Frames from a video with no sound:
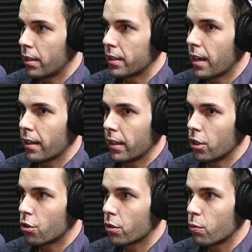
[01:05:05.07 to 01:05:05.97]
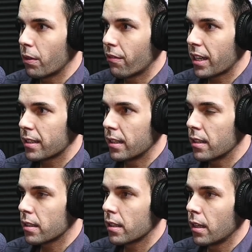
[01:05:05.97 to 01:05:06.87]
These are the issues with
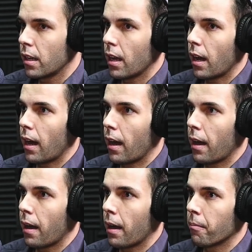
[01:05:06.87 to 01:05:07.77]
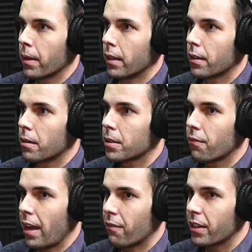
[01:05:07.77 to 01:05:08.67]
vaccines. In terms
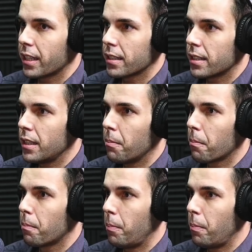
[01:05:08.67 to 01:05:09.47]
of efficacy,